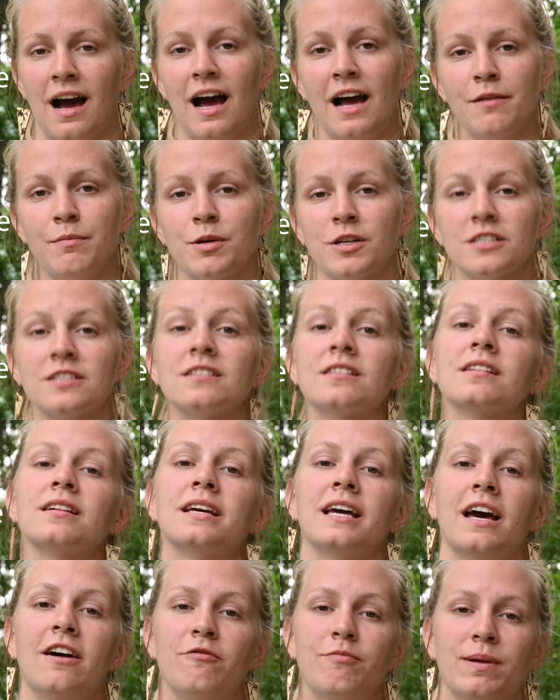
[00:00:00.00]
I
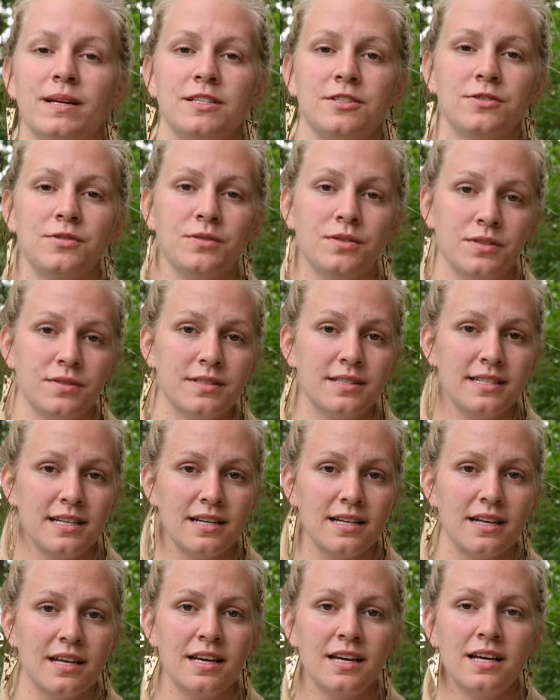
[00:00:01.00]
personally have been to
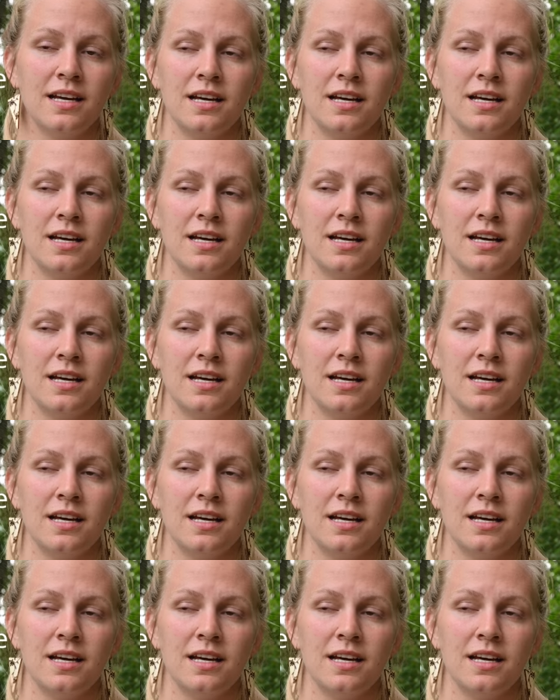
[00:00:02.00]
Lutsen,